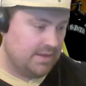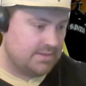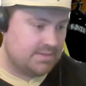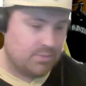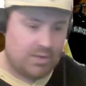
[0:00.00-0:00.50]

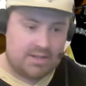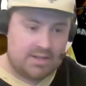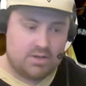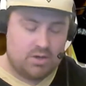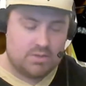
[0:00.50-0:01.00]
someone like
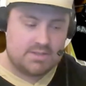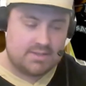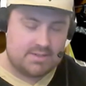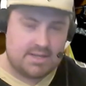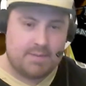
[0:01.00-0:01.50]
the Colts at
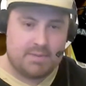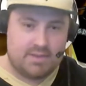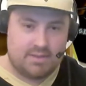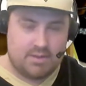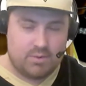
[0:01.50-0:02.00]
the time, I
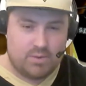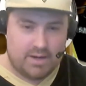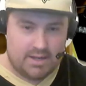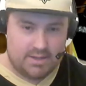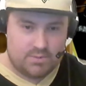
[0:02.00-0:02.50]
think they were
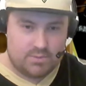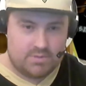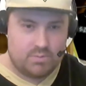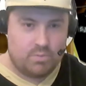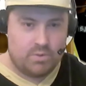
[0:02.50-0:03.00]
quite linked
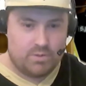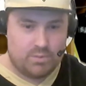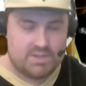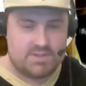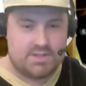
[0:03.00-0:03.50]
with
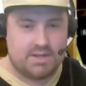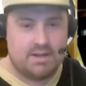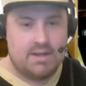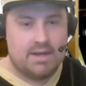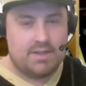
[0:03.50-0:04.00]
Winston.